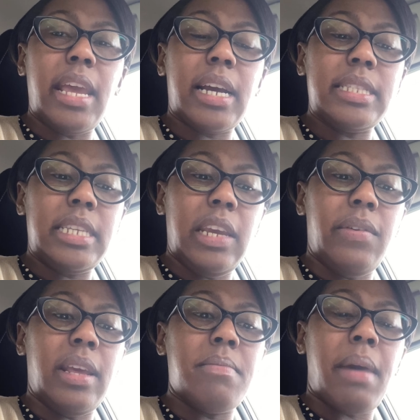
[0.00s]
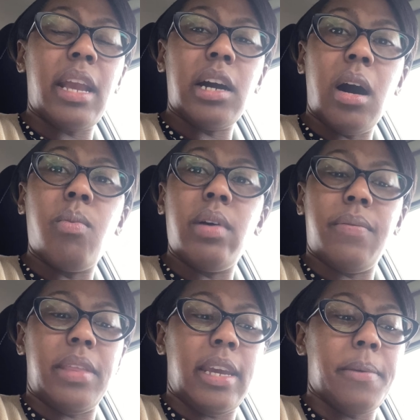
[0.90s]
negativity may come
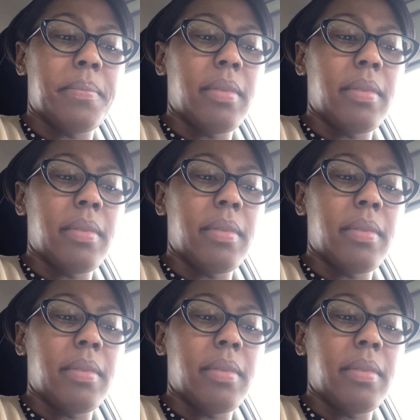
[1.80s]
with it.